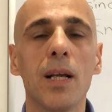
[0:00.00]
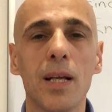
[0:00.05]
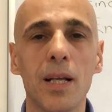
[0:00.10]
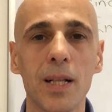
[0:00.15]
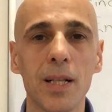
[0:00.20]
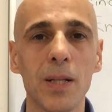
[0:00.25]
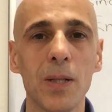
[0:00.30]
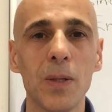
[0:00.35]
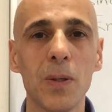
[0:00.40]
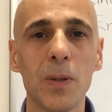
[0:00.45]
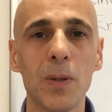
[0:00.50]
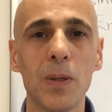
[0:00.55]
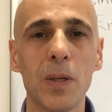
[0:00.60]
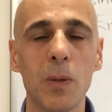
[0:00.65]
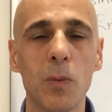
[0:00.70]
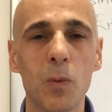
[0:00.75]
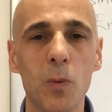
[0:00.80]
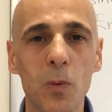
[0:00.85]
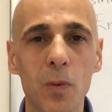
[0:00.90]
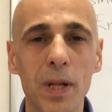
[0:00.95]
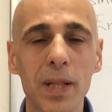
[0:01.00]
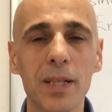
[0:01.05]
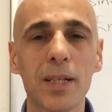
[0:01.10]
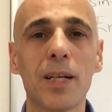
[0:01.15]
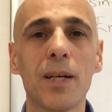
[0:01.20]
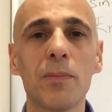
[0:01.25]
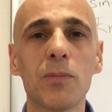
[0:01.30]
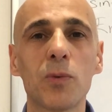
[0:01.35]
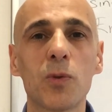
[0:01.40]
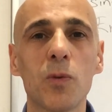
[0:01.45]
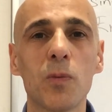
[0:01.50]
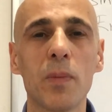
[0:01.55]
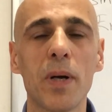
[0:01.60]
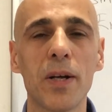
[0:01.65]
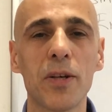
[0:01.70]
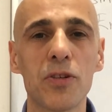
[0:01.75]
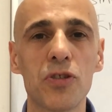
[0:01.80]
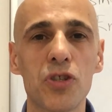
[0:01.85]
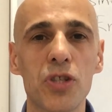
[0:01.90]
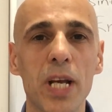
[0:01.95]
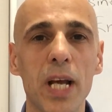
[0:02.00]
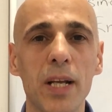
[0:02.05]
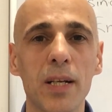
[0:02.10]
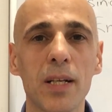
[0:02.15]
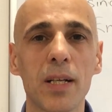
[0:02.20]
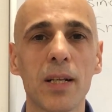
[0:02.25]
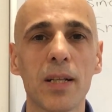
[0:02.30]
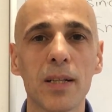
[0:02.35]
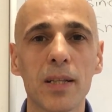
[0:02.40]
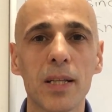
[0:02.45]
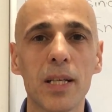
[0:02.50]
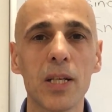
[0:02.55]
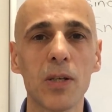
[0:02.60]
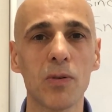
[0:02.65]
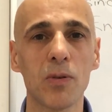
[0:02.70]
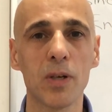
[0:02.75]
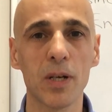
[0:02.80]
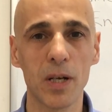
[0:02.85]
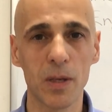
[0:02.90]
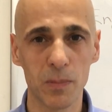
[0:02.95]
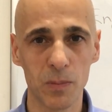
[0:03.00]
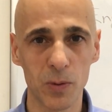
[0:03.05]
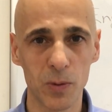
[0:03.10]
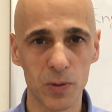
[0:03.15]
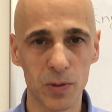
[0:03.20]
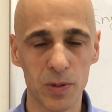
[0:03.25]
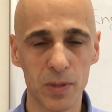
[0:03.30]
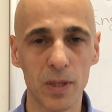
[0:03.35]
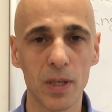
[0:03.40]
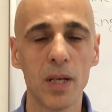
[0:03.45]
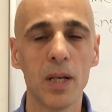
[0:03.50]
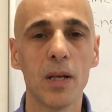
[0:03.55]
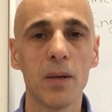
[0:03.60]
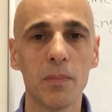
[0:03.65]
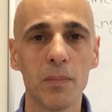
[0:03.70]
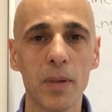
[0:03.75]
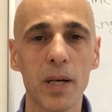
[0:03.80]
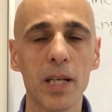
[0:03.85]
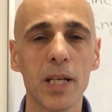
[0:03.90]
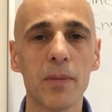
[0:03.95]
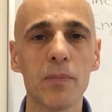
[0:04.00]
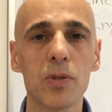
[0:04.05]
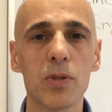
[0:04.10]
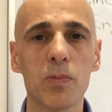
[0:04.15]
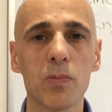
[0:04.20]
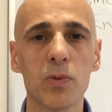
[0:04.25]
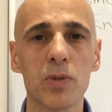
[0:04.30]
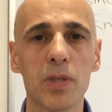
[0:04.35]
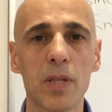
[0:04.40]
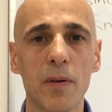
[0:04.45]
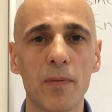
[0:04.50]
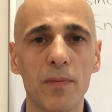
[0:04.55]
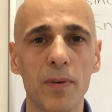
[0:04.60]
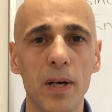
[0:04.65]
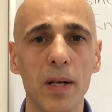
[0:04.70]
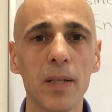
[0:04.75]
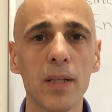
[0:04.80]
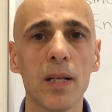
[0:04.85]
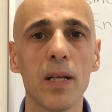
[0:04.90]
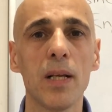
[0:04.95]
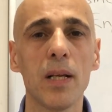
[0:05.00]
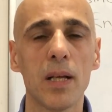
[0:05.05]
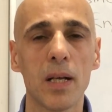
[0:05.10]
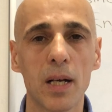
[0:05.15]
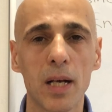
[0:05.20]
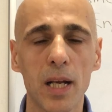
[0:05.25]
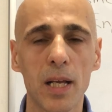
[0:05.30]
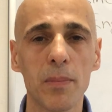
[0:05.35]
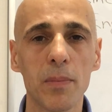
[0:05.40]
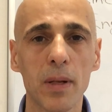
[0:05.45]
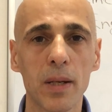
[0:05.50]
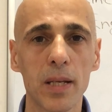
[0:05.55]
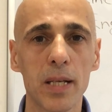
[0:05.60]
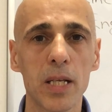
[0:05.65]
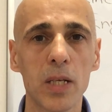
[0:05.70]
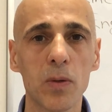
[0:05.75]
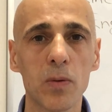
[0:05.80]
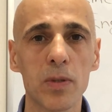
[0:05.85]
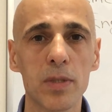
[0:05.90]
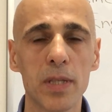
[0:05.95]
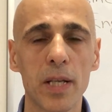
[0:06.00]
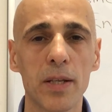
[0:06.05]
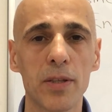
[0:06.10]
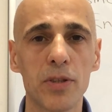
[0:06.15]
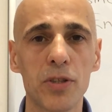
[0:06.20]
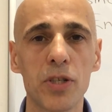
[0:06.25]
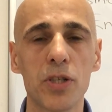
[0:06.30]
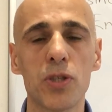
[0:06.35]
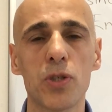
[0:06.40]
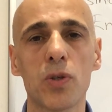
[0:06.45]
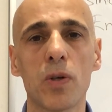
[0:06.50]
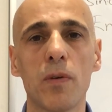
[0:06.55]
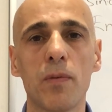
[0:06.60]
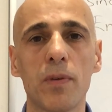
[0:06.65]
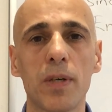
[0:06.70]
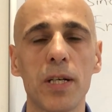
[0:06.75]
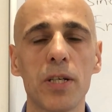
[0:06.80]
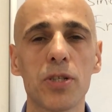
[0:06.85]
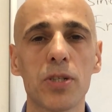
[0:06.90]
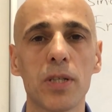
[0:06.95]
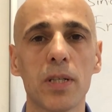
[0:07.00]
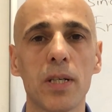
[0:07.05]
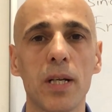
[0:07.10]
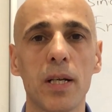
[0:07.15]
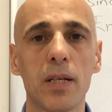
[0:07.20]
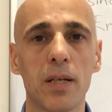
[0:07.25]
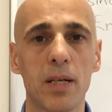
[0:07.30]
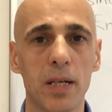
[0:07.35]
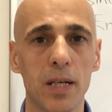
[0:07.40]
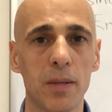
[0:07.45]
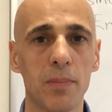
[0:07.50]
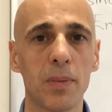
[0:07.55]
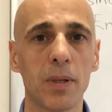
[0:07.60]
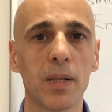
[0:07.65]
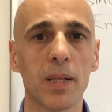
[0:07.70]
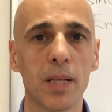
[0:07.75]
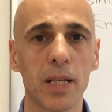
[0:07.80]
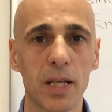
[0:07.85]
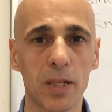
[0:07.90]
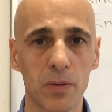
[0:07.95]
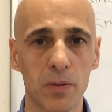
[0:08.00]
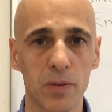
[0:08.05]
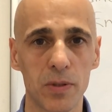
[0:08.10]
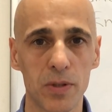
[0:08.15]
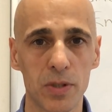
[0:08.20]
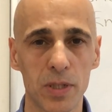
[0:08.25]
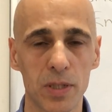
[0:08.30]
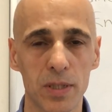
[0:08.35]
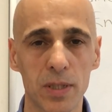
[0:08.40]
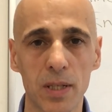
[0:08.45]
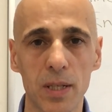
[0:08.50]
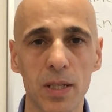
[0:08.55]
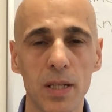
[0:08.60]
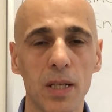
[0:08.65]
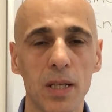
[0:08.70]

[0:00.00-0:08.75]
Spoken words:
Hello and welcome to my channel Lingua Mus. My name is Mustafa. I'm a linguist and teacher of Russian and Arabic languages.